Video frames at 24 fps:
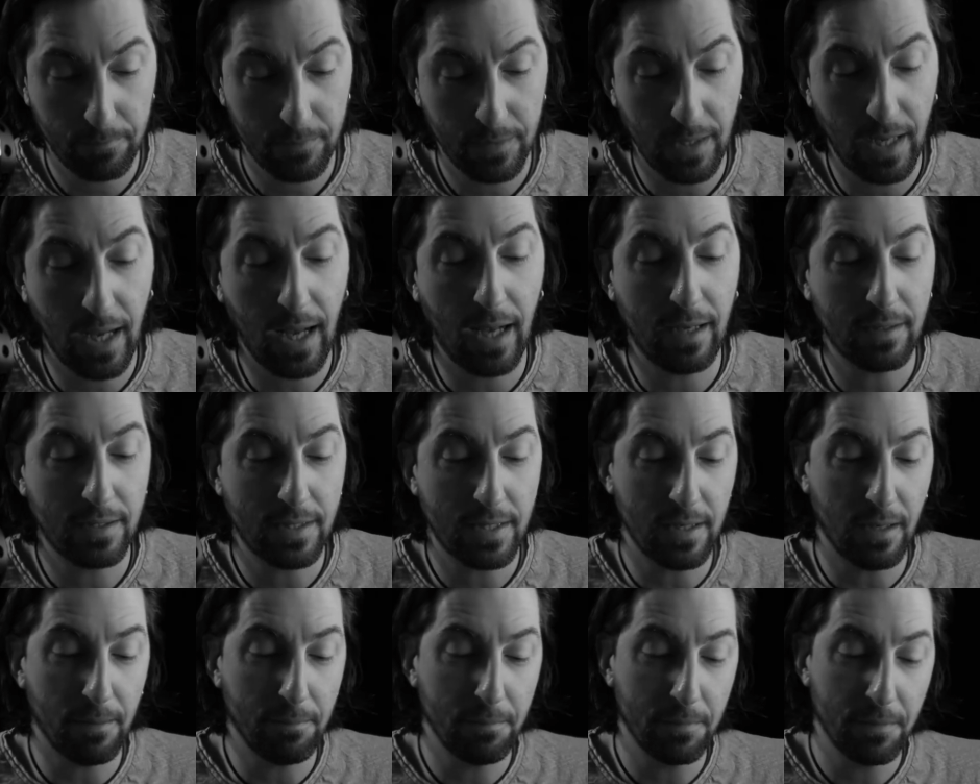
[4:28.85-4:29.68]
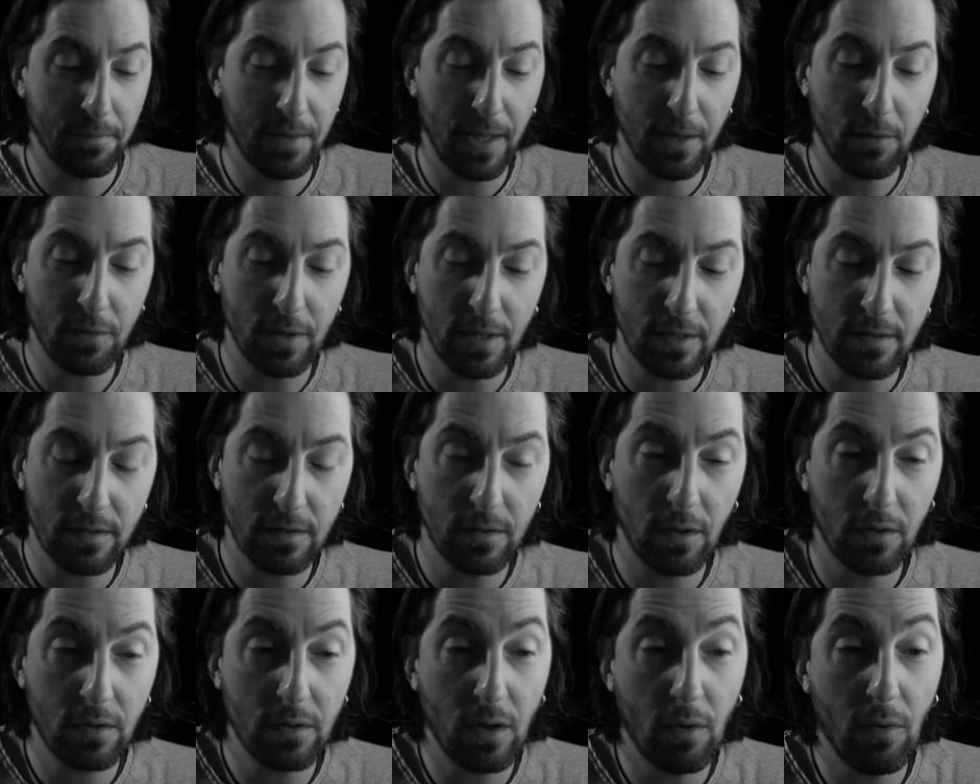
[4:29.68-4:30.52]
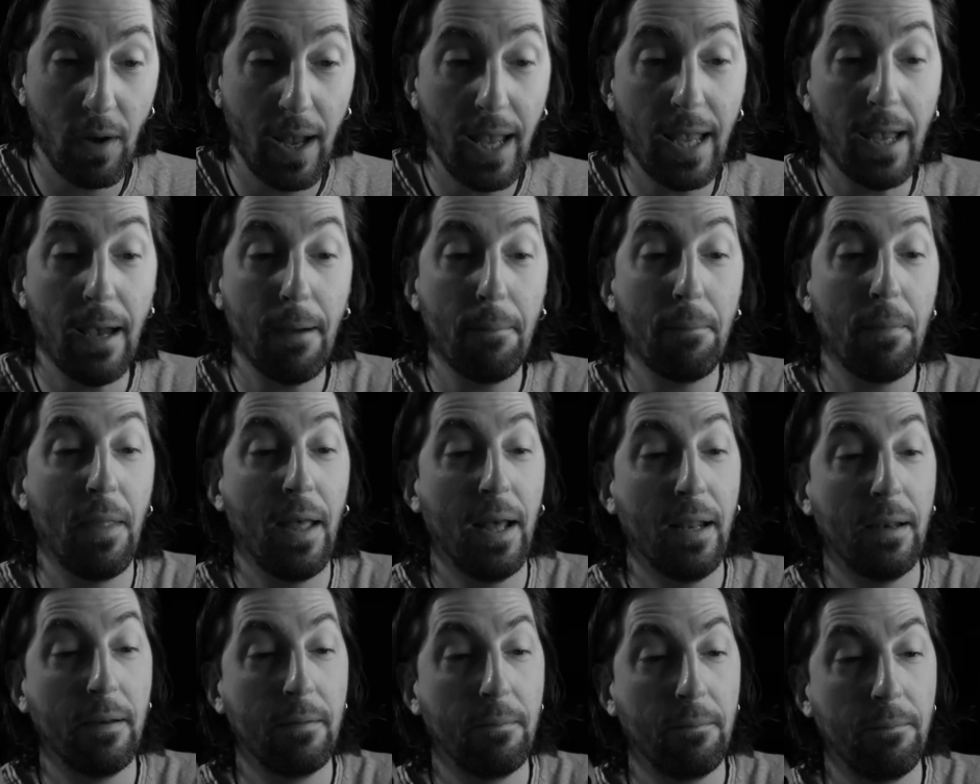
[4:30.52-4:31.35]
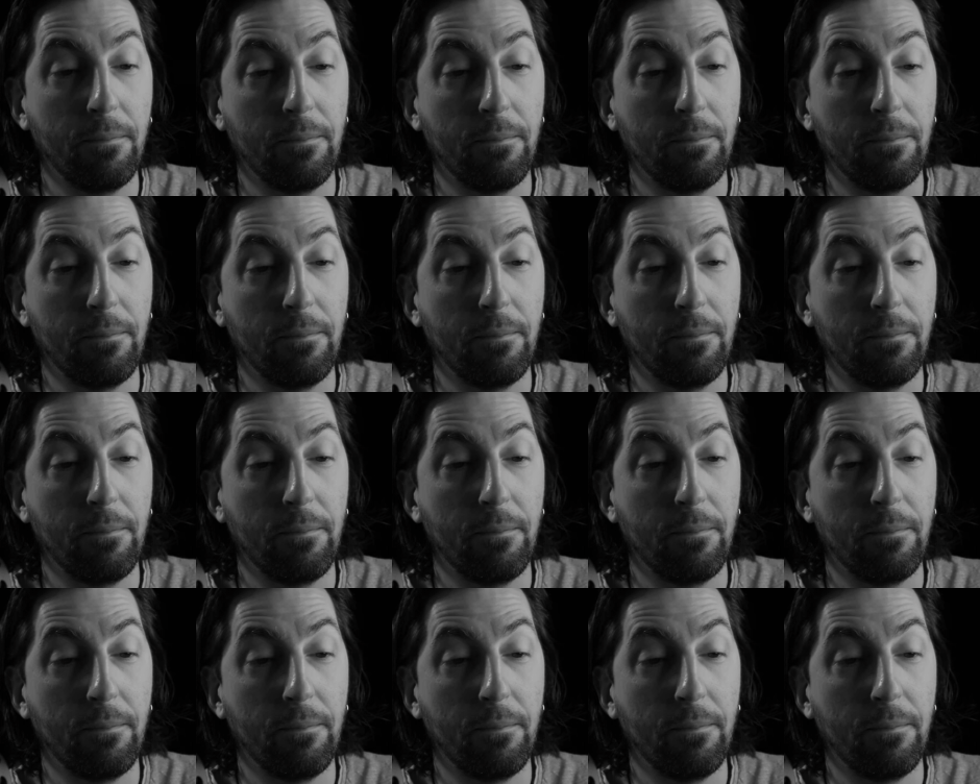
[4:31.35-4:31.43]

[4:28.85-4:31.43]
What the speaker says: "Ah, stop, thou didst not know Ahab then."